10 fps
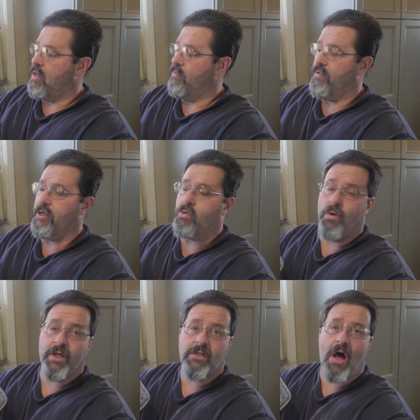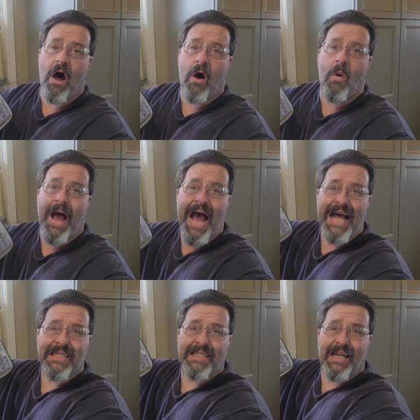This one is all
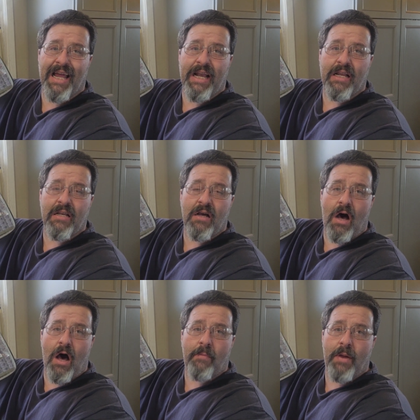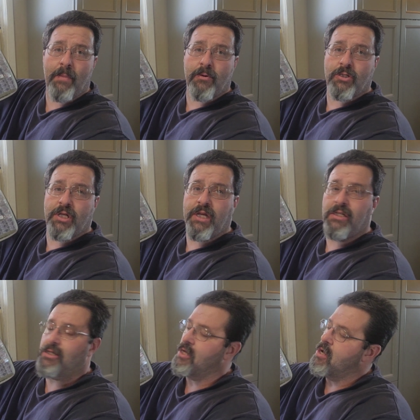isolated hot pepper
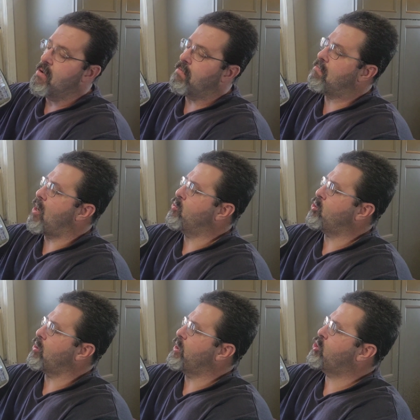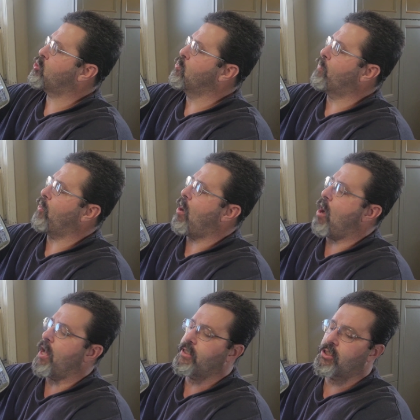seeds, mostly super
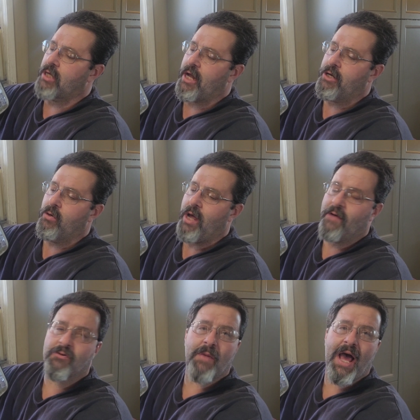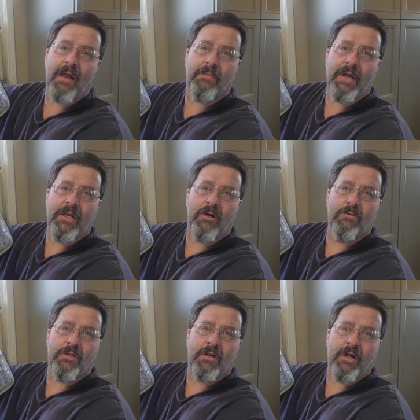hots. I do have some
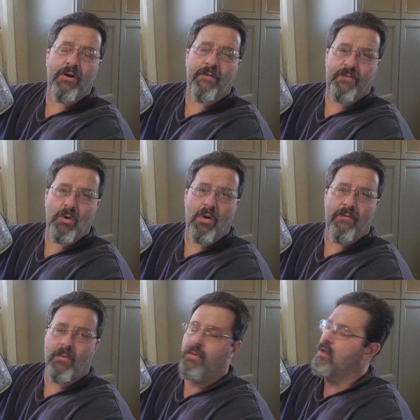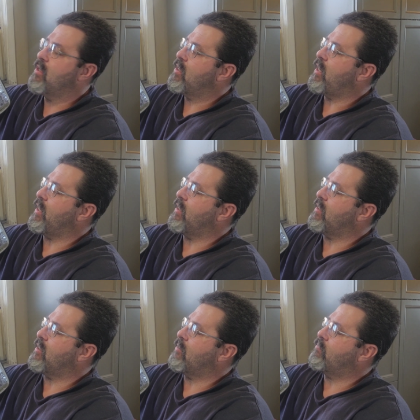jalapenos in here, a few of them,
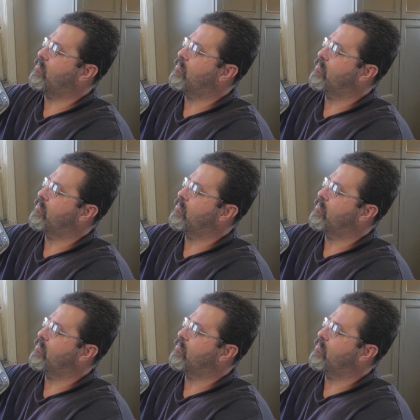and